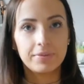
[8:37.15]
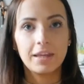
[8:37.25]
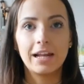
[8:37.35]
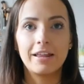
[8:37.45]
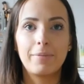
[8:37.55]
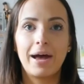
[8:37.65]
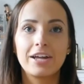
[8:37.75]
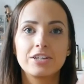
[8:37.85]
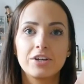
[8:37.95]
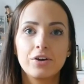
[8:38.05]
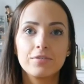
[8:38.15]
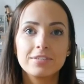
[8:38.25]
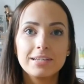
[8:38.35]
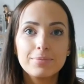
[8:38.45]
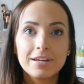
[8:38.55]
I like the packaging,
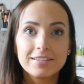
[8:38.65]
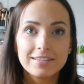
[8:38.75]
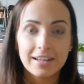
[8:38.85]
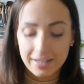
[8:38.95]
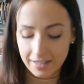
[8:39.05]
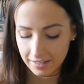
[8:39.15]
obviously, because it's like